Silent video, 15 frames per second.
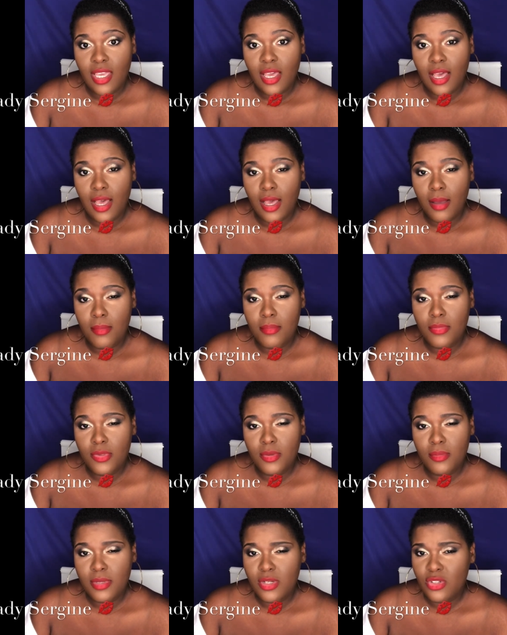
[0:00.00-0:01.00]
I'm the
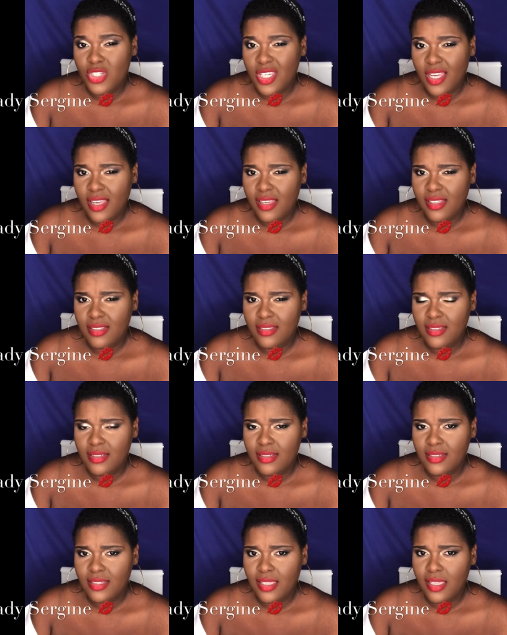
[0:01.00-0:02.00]
middle child,
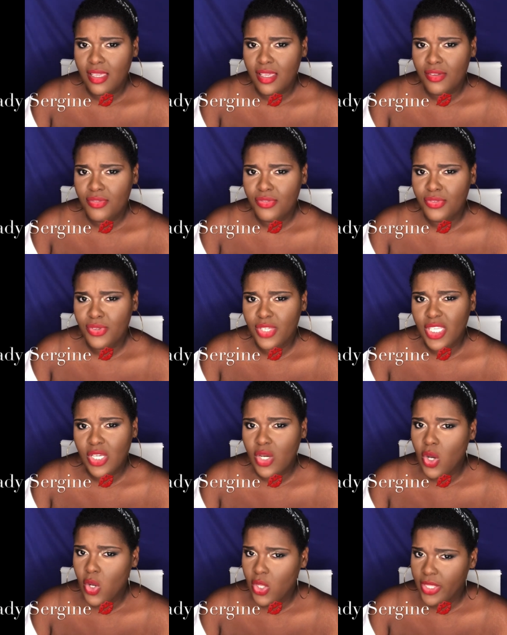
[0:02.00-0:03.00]
if you can
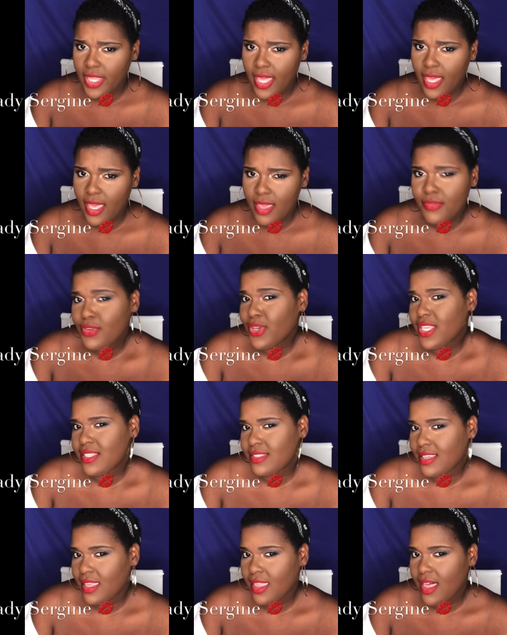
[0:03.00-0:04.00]
call that. If you can
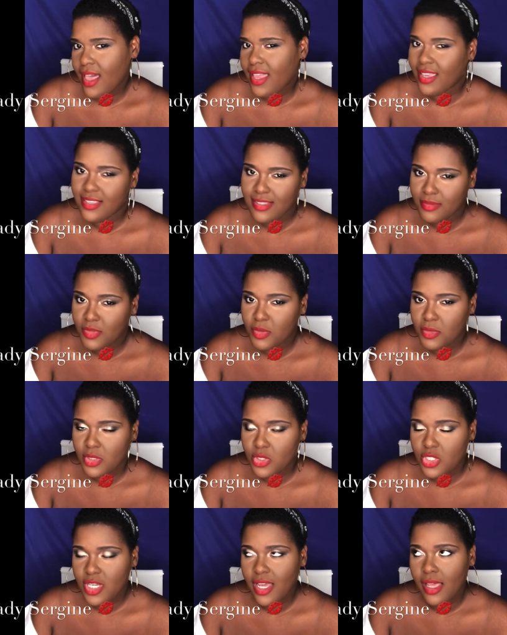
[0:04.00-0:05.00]
say that, I guess I'm the
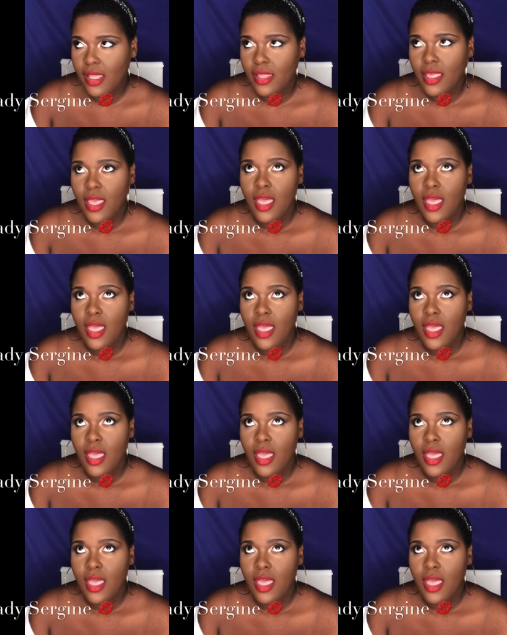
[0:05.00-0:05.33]
middle child.